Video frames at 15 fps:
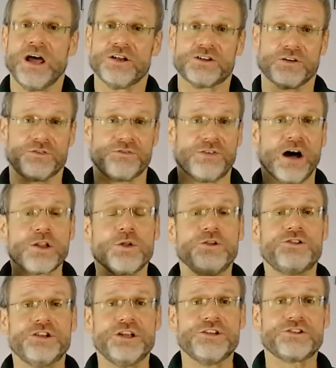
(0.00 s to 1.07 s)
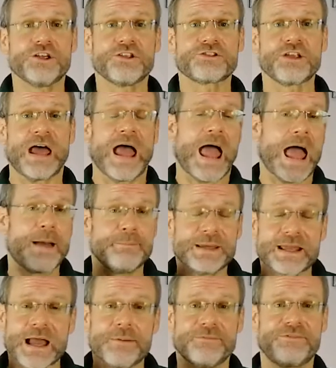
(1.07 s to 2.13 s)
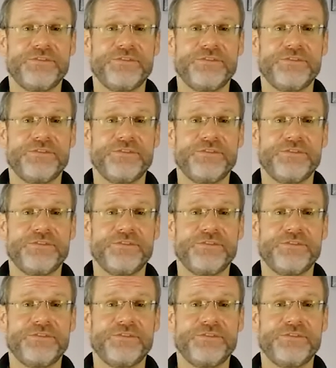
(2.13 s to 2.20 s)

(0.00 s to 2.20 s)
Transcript: to follow Jesus and become